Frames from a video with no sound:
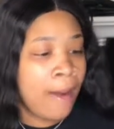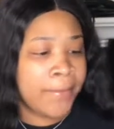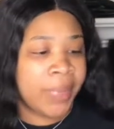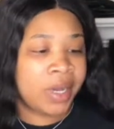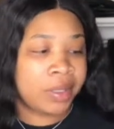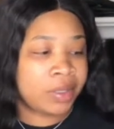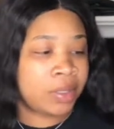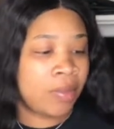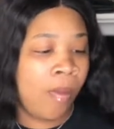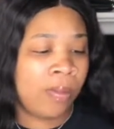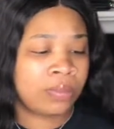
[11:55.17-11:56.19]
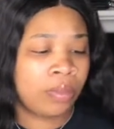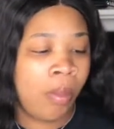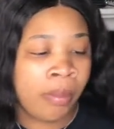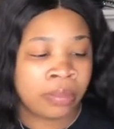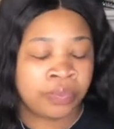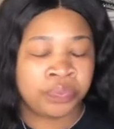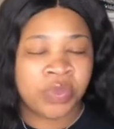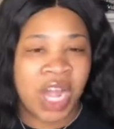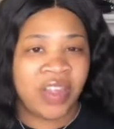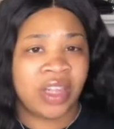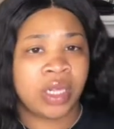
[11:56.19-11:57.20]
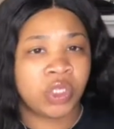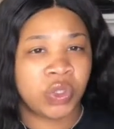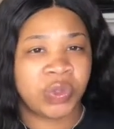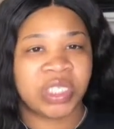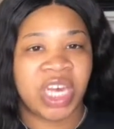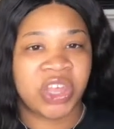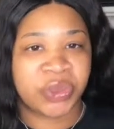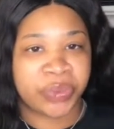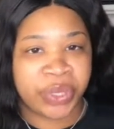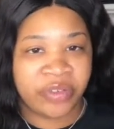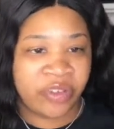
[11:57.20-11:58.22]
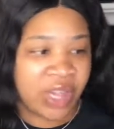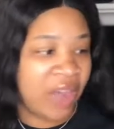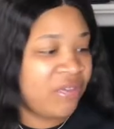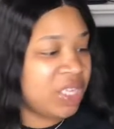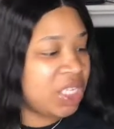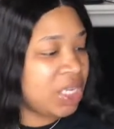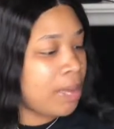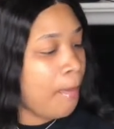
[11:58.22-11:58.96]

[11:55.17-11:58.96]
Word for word: But um, I think those shorts are like three for like 15.